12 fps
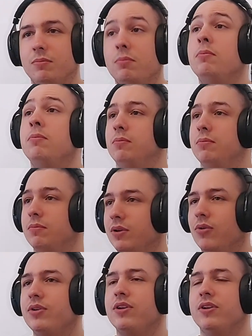
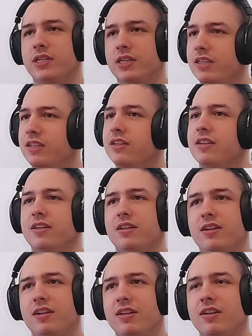Okay.
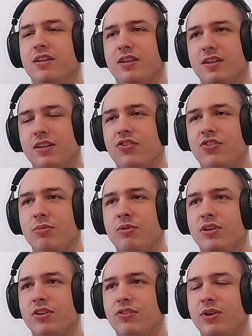Jin
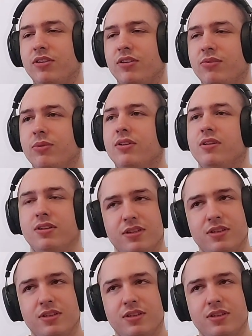Burger is great as well.